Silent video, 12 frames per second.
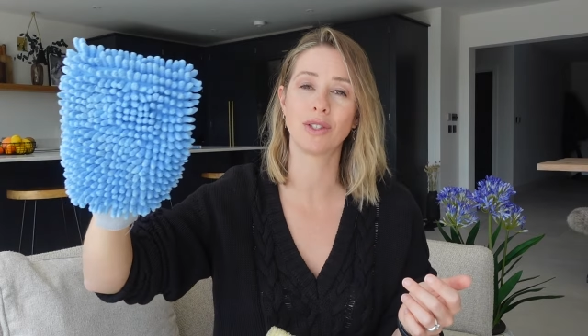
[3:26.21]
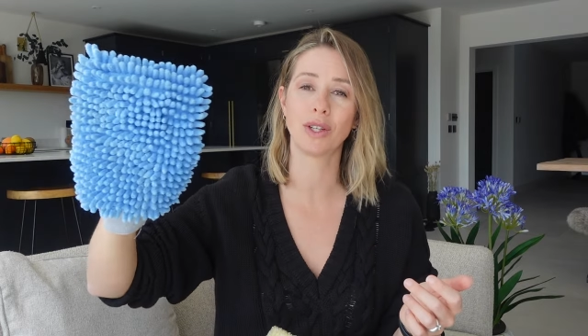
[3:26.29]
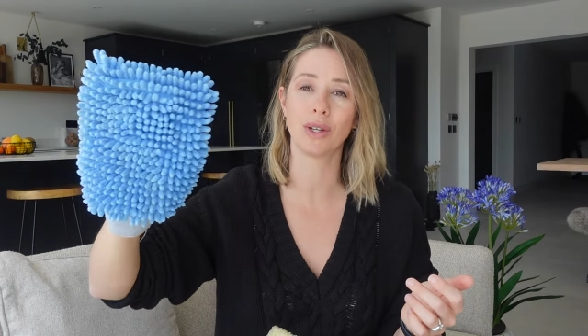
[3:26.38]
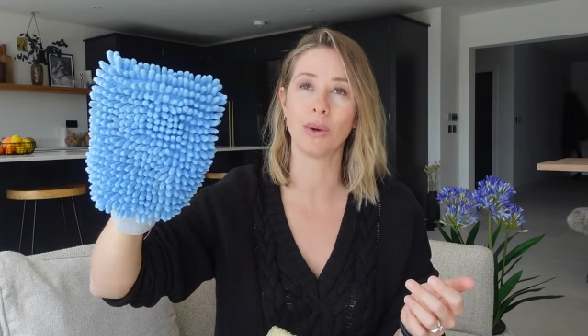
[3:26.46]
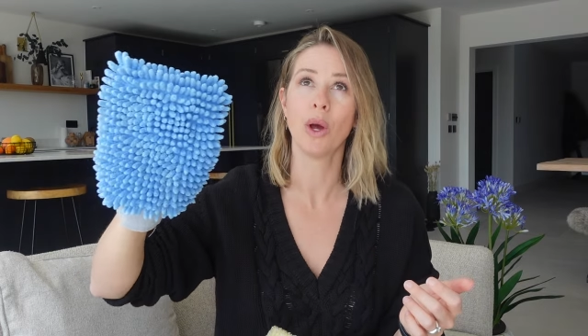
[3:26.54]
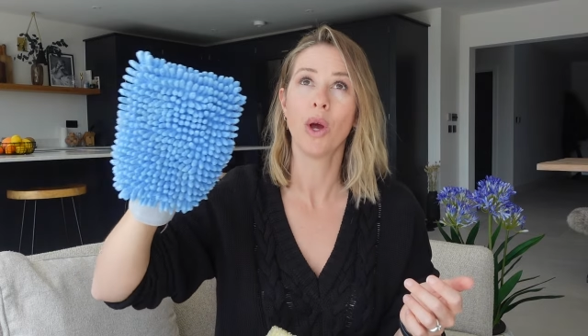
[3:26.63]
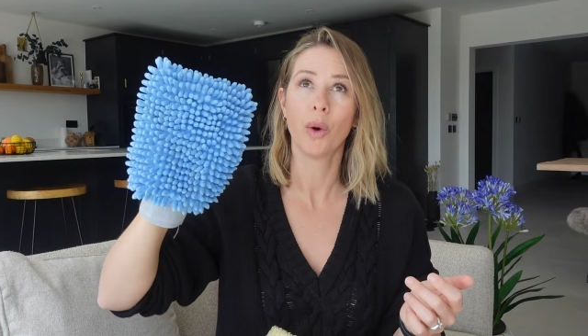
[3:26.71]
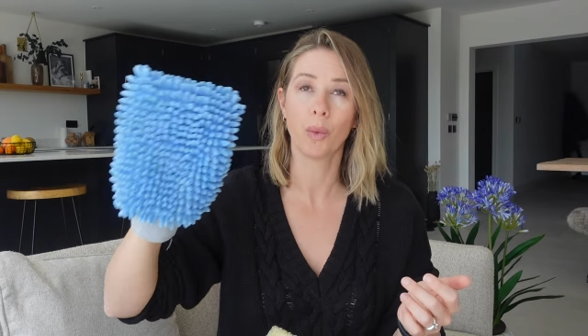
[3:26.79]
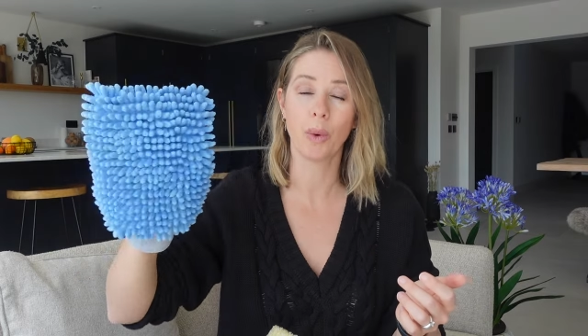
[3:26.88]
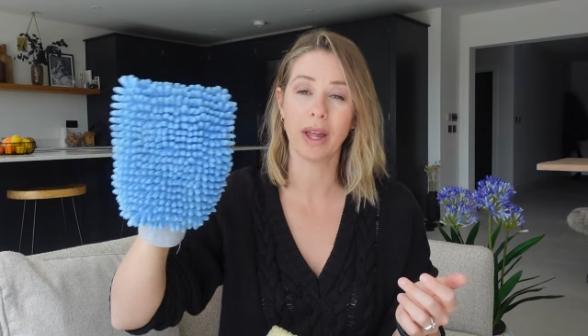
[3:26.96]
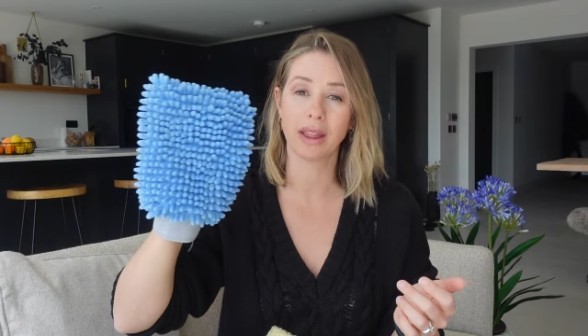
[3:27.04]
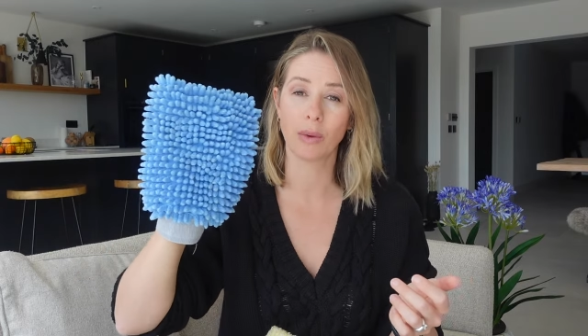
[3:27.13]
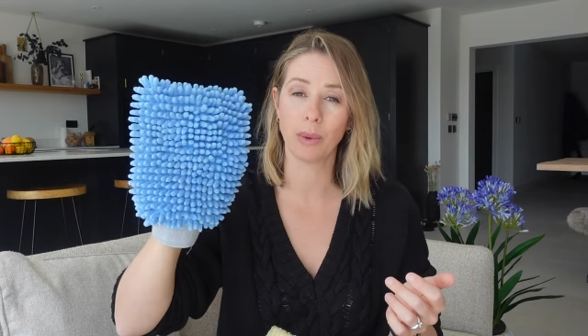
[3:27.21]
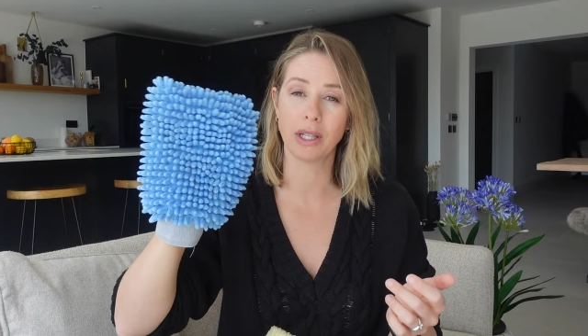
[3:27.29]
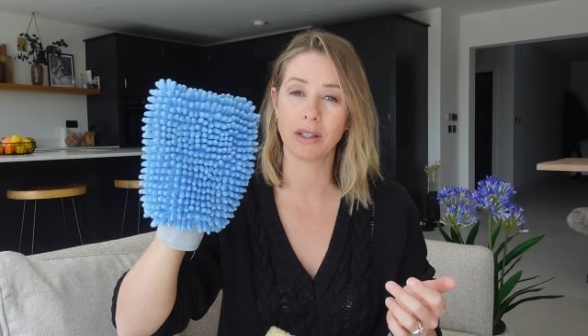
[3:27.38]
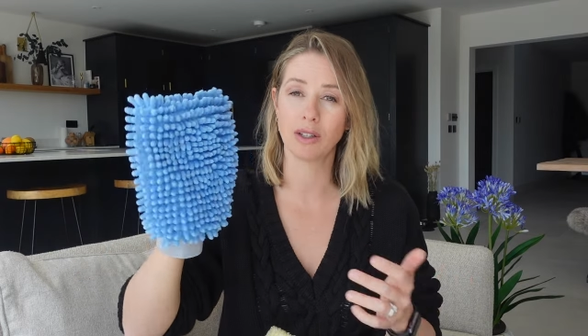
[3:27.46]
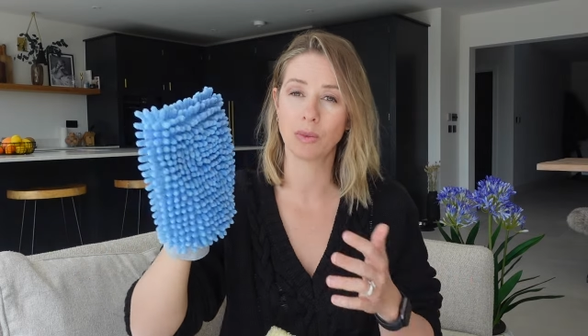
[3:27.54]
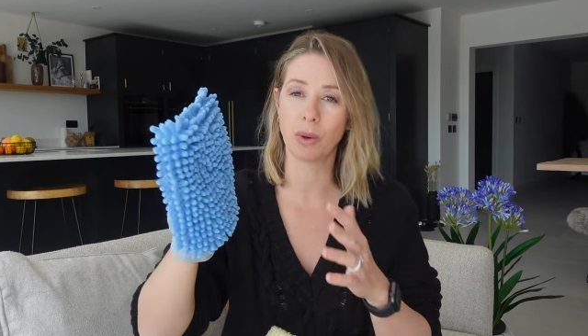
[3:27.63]
to wet the
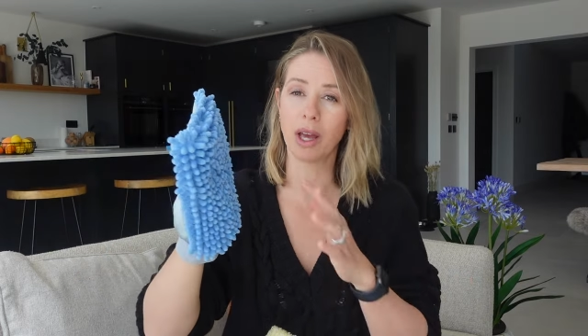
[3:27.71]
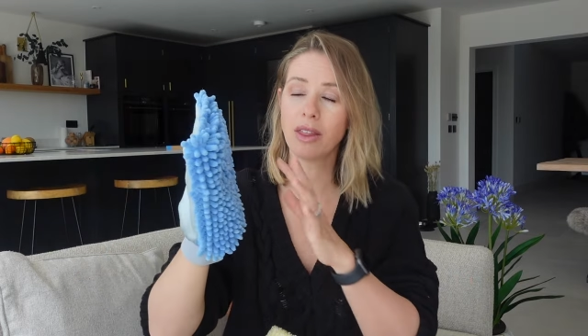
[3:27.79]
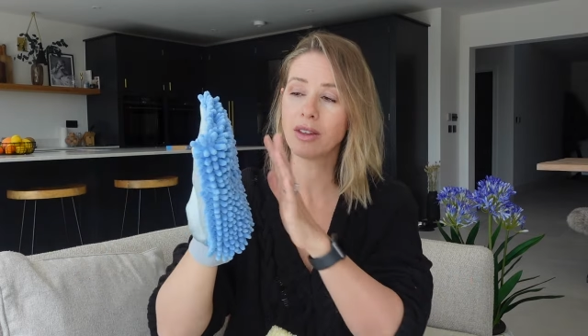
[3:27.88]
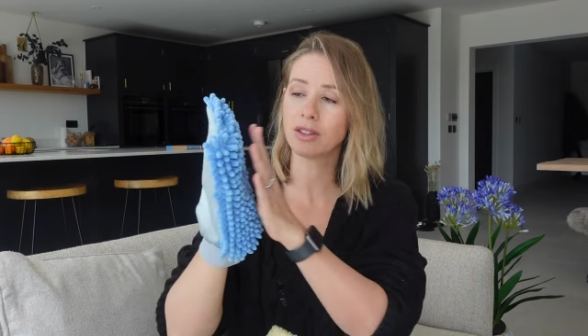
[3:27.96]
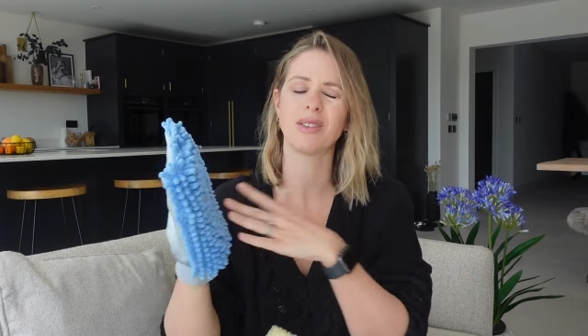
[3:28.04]
windows with.